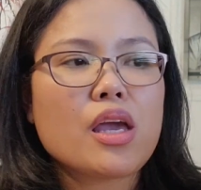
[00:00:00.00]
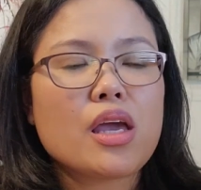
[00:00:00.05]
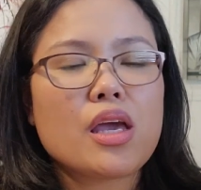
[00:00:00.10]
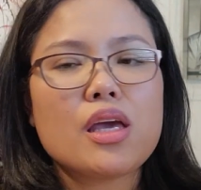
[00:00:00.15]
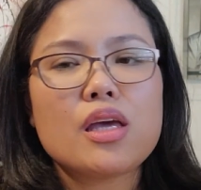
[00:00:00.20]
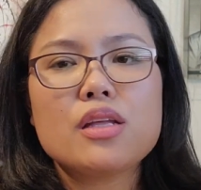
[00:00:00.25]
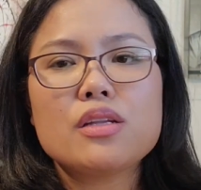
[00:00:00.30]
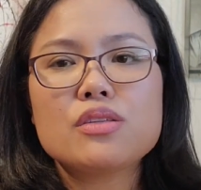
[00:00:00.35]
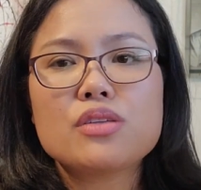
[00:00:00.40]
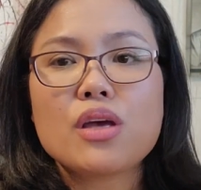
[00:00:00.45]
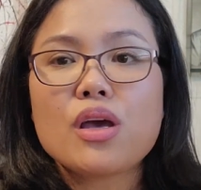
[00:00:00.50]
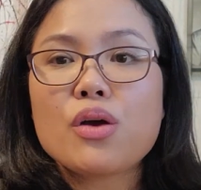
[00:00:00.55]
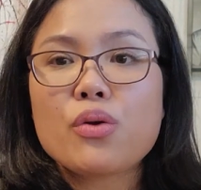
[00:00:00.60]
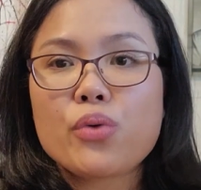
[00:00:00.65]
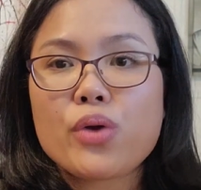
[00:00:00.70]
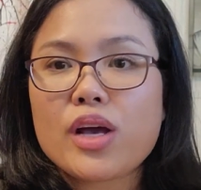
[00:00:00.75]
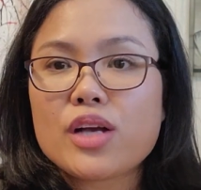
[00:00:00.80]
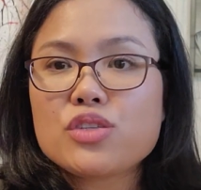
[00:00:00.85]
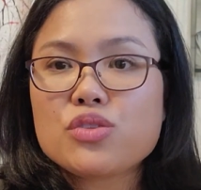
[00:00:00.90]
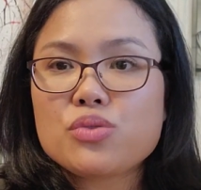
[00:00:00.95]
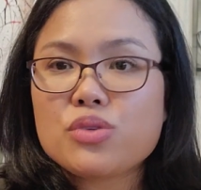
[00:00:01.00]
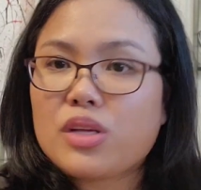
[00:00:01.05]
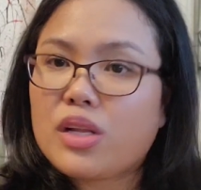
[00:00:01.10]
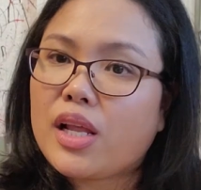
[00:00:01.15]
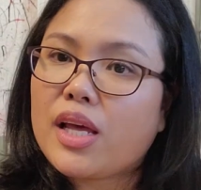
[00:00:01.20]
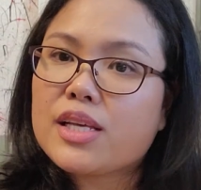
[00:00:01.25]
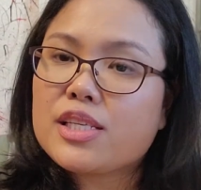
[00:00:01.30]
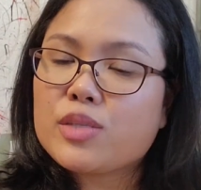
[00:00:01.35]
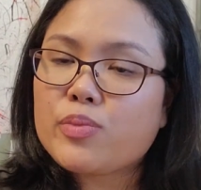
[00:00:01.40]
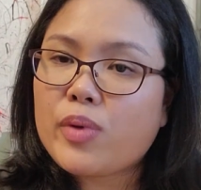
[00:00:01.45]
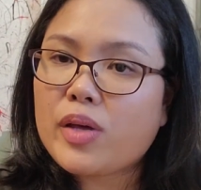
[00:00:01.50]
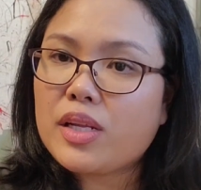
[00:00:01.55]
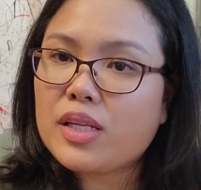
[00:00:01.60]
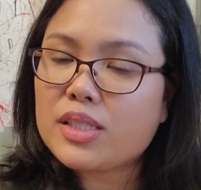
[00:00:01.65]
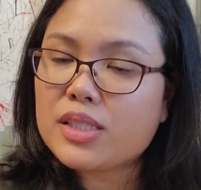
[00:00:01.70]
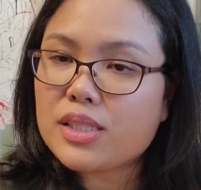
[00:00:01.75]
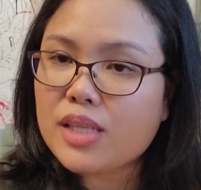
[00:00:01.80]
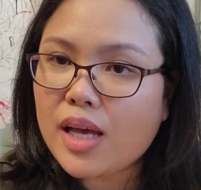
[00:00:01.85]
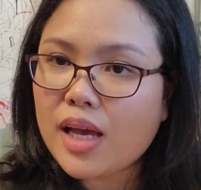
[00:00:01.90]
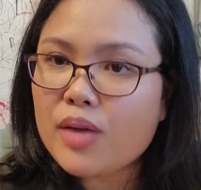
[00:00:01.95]
and we actually like
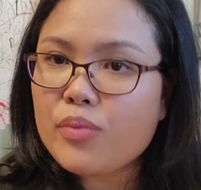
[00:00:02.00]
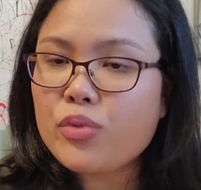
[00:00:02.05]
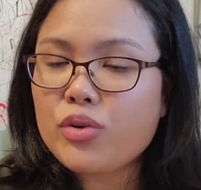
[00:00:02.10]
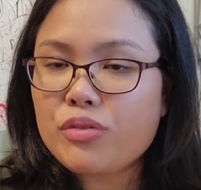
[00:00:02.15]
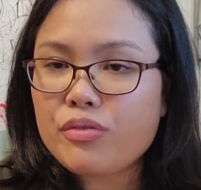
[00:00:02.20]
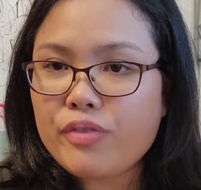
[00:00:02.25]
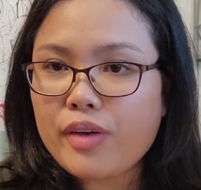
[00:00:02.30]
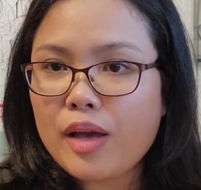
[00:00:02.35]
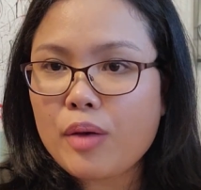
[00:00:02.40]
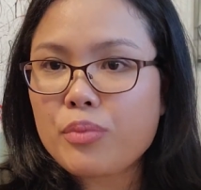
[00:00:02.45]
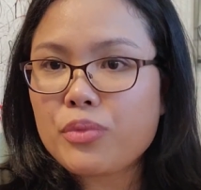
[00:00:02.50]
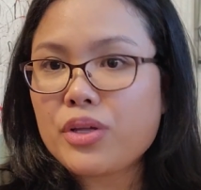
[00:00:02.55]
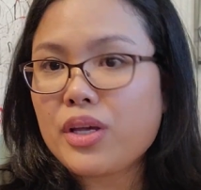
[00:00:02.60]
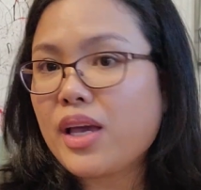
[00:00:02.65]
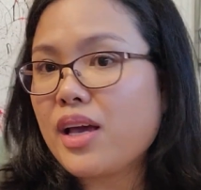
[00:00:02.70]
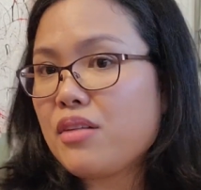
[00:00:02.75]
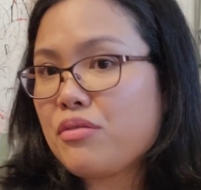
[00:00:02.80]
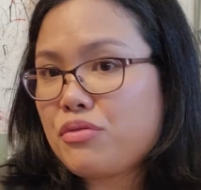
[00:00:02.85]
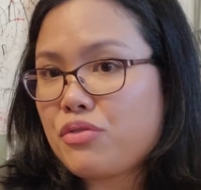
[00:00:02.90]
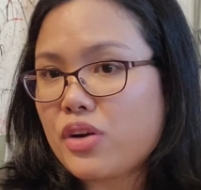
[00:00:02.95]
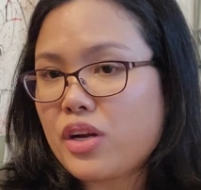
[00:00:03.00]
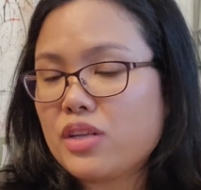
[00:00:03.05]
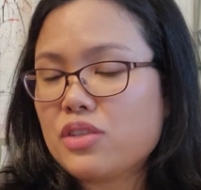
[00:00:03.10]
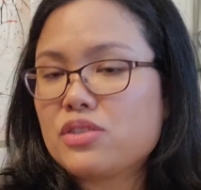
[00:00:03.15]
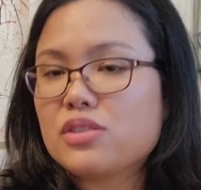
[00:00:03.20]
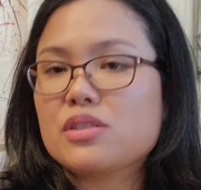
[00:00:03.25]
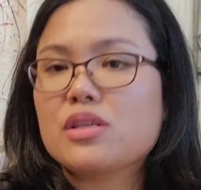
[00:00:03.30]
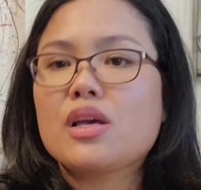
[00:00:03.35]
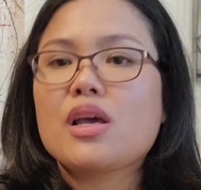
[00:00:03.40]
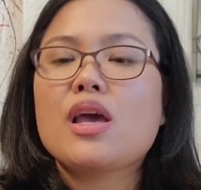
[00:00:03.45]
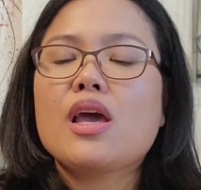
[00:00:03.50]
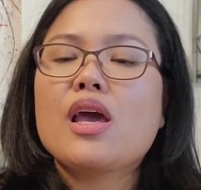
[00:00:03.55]
spending time with family and friends.